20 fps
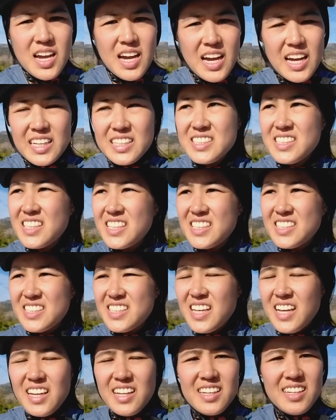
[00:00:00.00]
And since
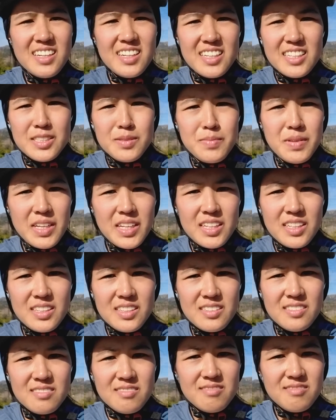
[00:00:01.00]
then it's
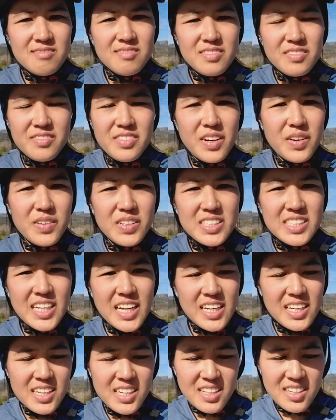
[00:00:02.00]
been very
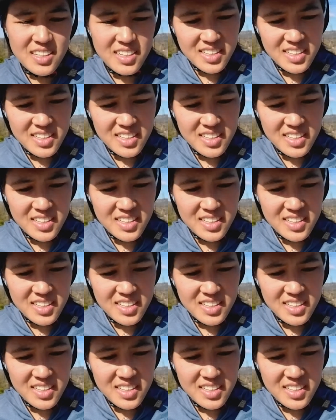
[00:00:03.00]
sunny.